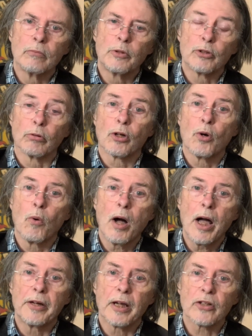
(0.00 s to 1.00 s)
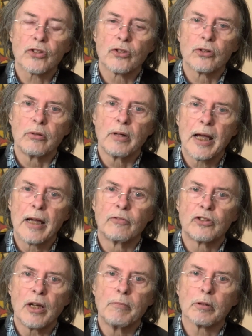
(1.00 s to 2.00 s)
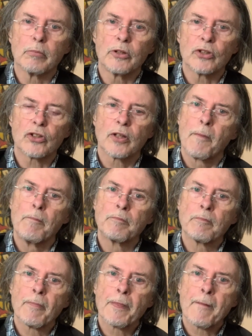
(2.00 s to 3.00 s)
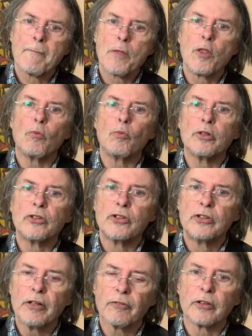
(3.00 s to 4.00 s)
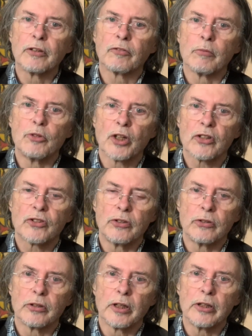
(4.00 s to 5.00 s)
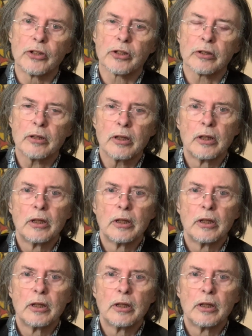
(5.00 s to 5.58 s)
required us to have temperaments that was different from just intonation.